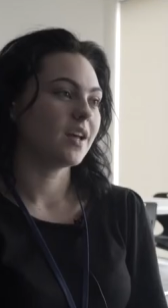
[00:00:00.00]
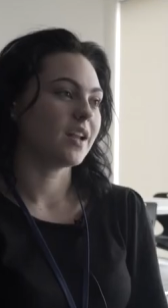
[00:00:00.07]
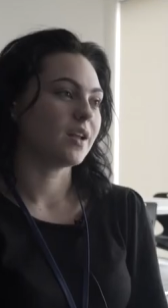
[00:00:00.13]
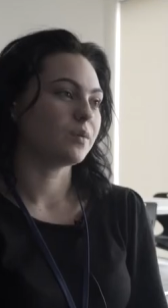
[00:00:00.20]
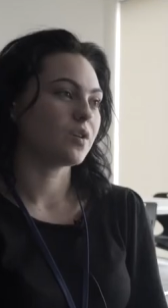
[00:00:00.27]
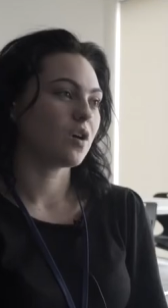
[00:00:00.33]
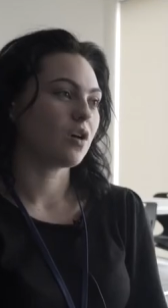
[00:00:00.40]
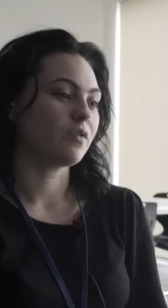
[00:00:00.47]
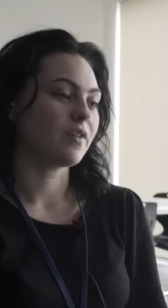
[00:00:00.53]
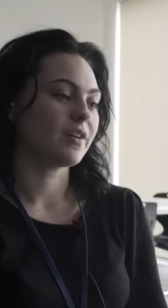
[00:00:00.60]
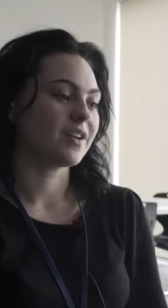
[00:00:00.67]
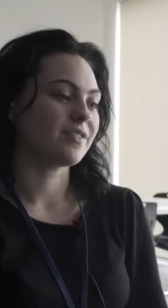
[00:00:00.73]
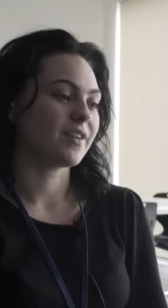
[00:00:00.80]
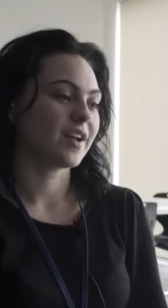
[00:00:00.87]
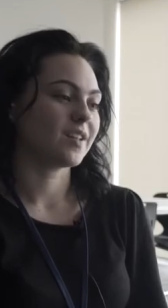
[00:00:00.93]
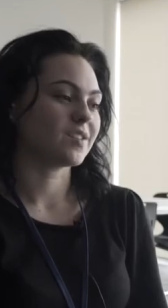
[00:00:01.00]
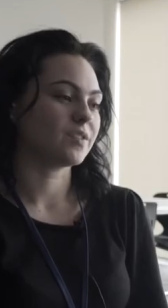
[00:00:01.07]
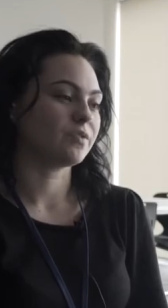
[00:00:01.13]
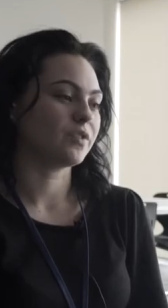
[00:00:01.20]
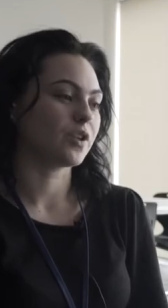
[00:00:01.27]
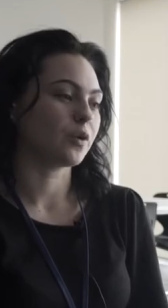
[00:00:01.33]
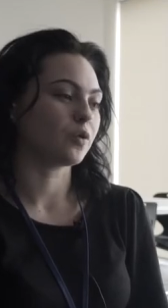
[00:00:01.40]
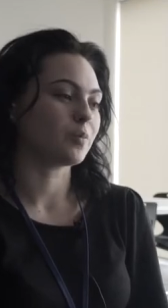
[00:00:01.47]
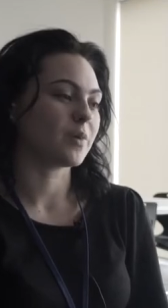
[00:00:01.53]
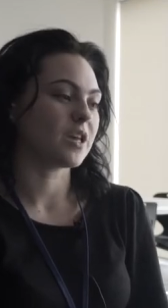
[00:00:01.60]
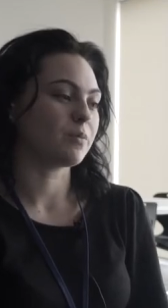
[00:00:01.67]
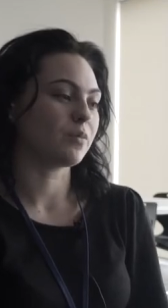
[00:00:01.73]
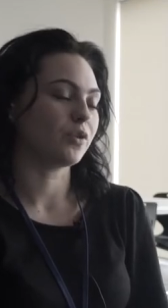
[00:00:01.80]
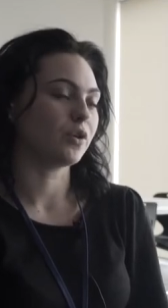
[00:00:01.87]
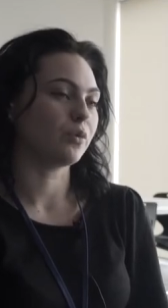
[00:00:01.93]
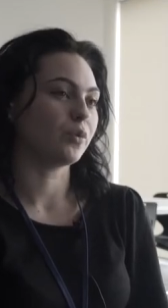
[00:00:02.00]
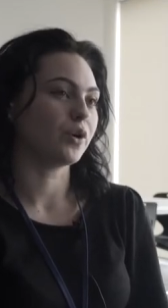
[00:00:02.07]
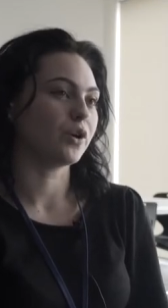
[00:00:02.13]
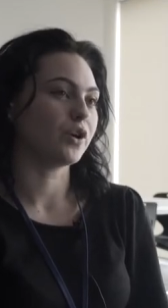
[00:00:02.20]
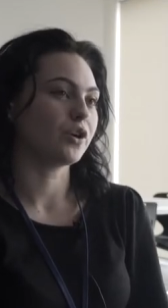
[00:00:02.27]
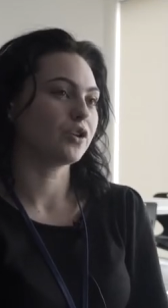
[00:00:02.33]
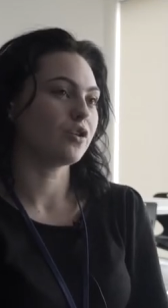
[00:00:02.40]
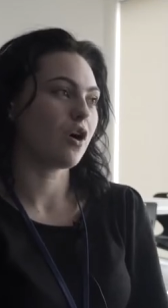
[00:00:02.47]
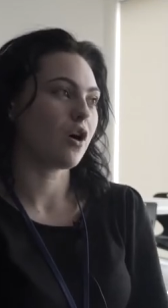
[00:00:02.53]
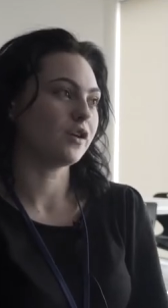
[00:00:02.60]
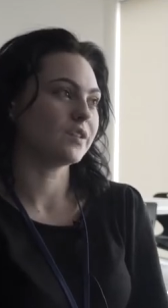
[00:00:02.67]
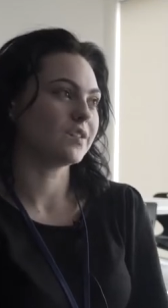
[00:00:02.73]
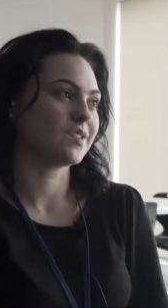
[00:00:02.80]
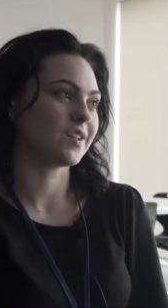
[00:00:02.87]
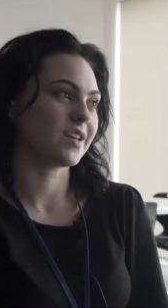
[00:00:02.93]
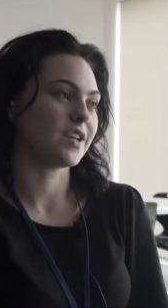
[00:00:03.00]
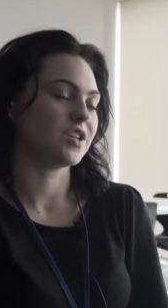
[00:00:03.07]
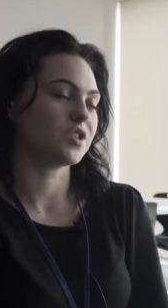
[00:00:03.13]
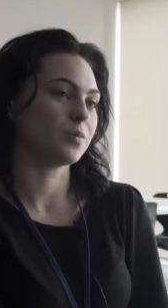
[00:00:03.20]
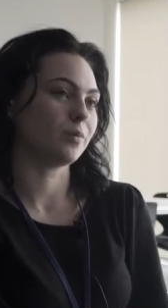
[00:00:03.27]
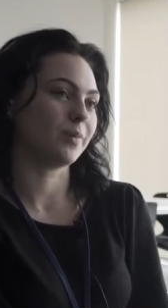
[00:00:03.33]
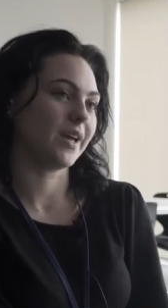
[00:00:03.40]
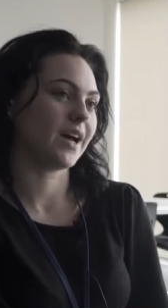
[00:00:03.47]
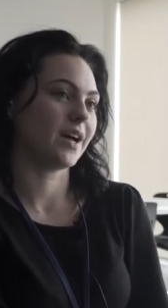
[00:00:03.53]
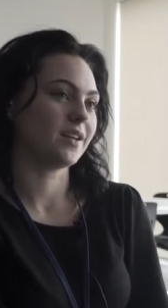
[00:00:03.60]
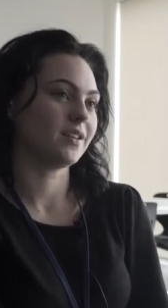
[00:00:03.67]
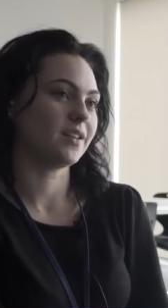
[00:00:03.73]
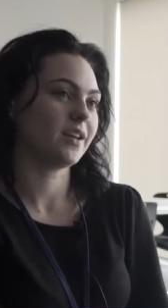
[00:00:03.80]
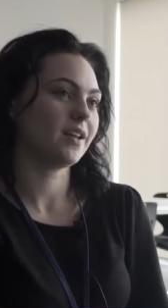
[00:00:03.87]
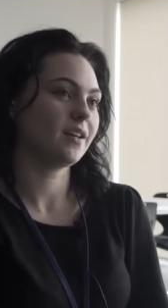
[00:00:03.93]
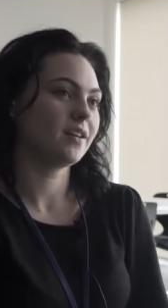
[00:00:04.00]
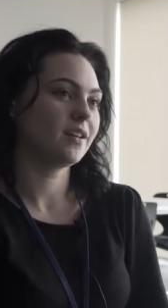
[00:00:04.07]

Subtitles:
and it was all very effective for those people that work not on stage but behind it.